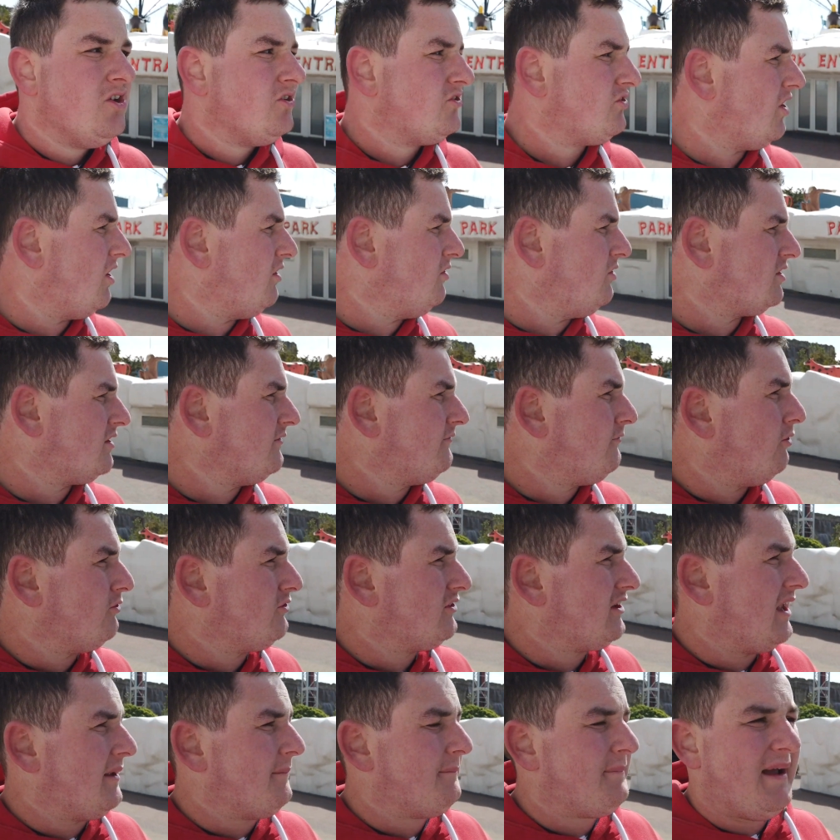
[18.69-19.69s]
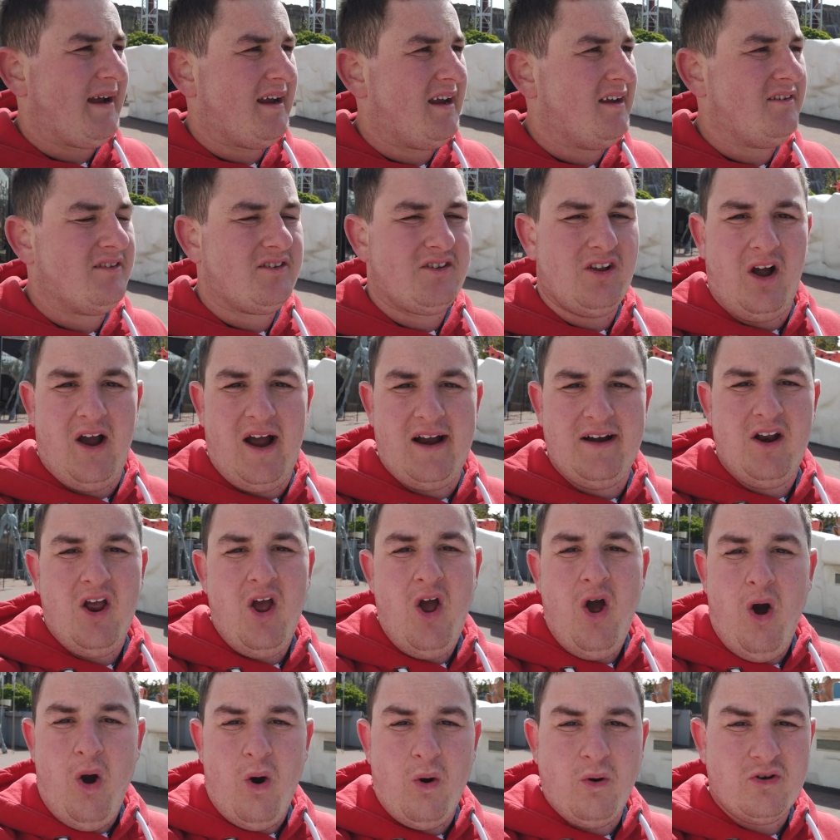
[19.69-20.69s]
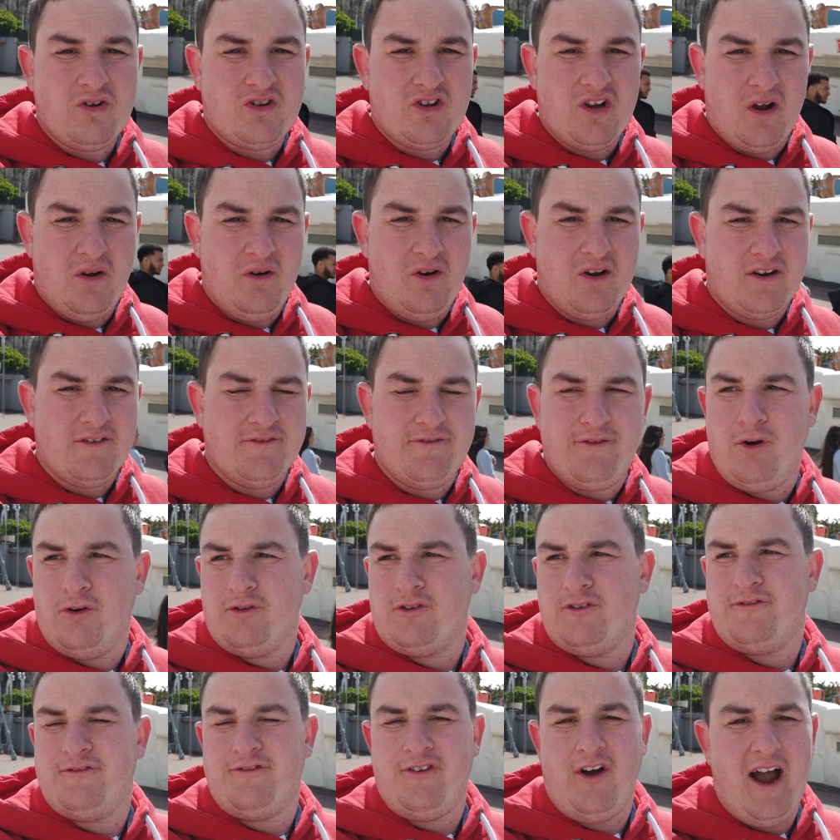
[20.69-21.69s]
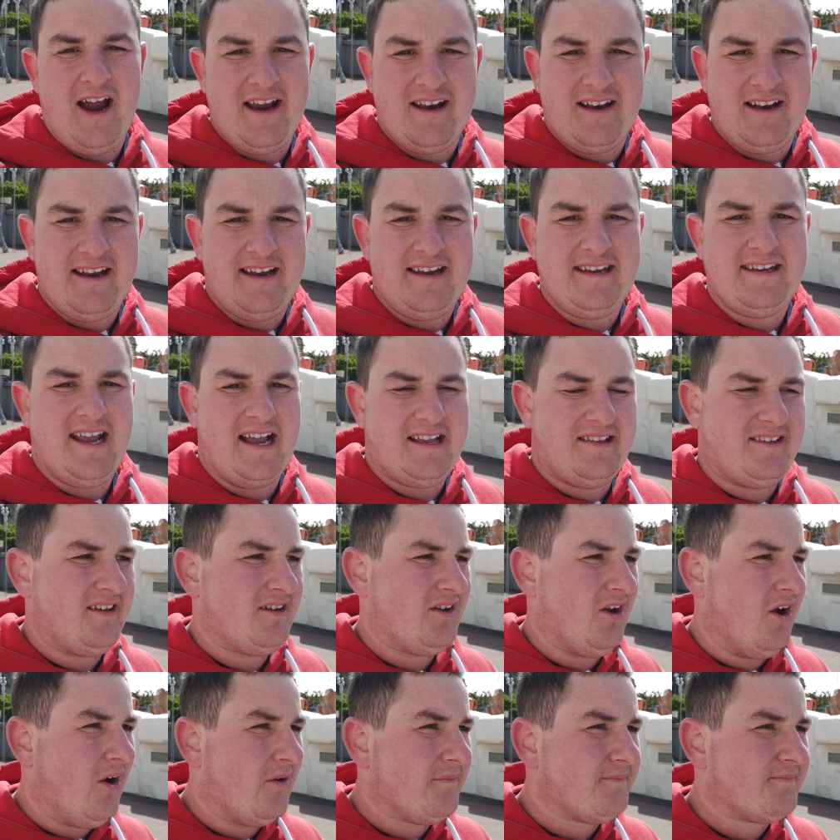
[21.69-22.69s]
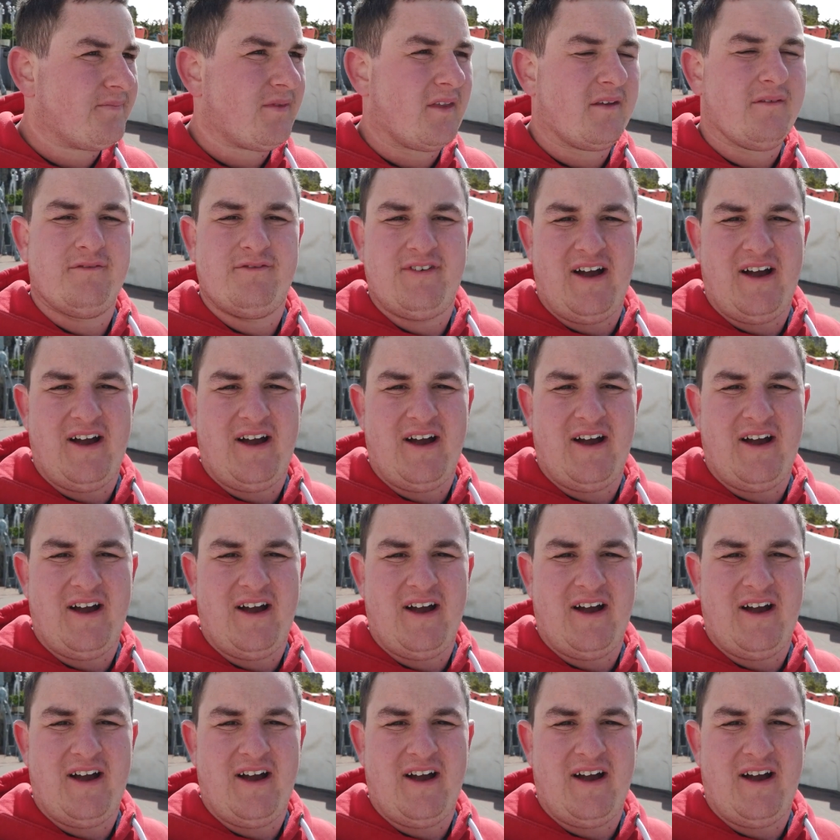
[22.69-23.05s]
So looking forward to getting back inside. Also looking forward to finally getting on